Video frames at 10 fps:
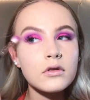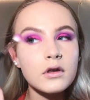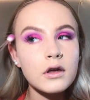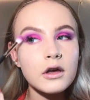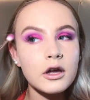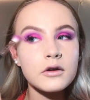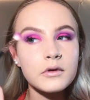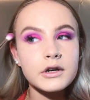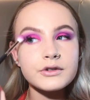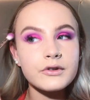I kind of
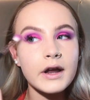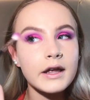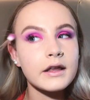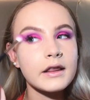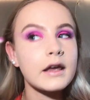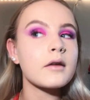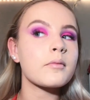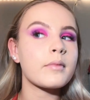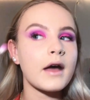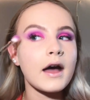want to drag it like
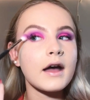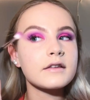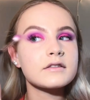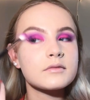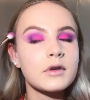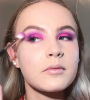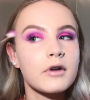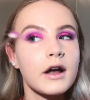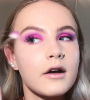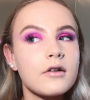past my
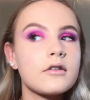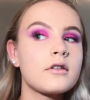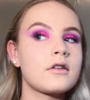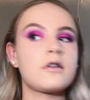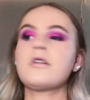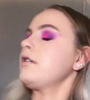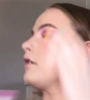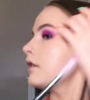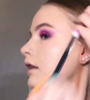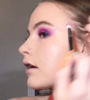brow.
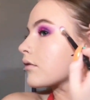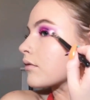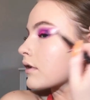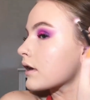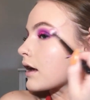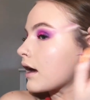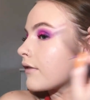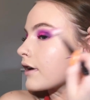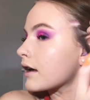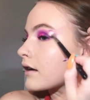Like really
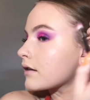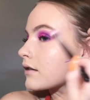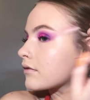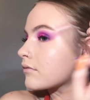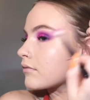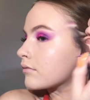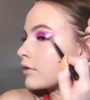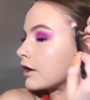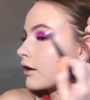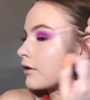have it
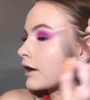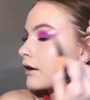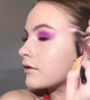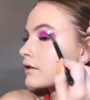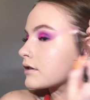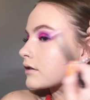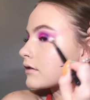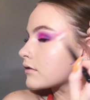blown out.